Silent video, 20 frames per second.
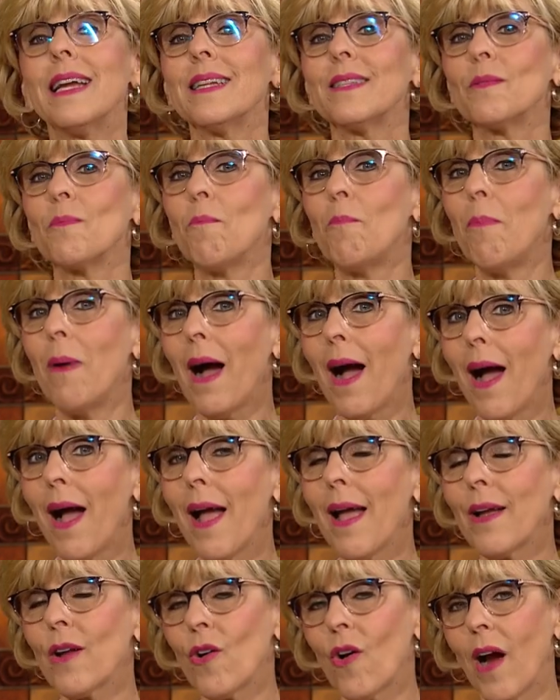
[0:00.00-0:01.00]
yep. It's
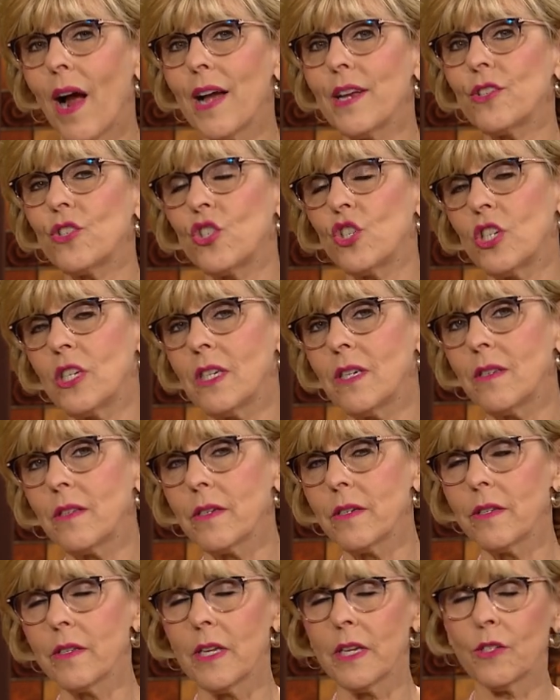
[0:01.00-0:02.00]
by Christ
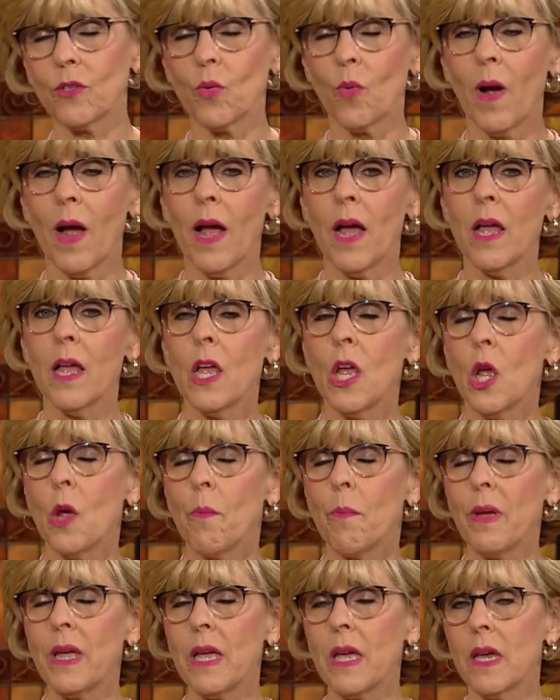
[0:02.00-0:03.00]
Jesus. That's why
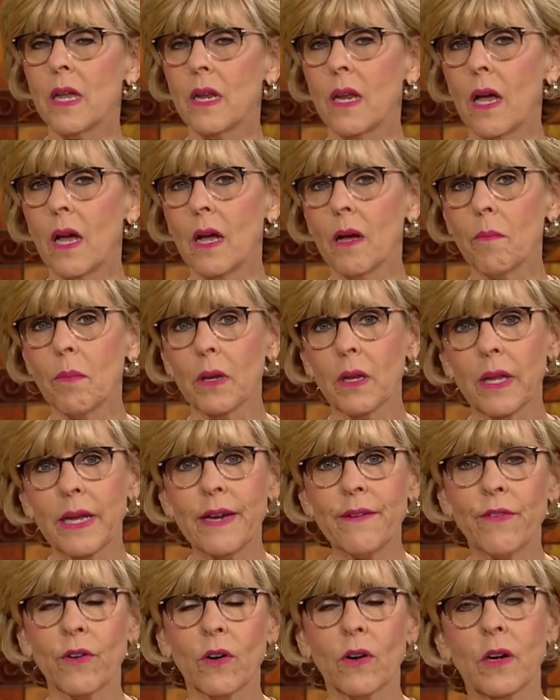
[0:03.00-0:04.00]
being a
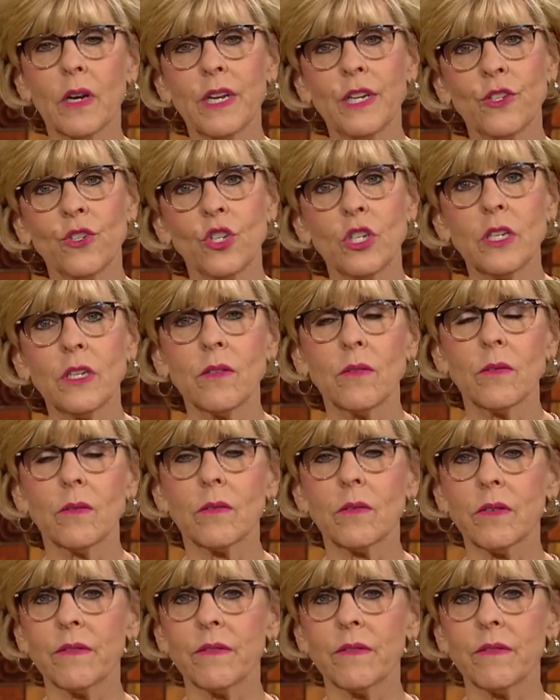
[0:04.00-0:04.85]
believer in Jesus,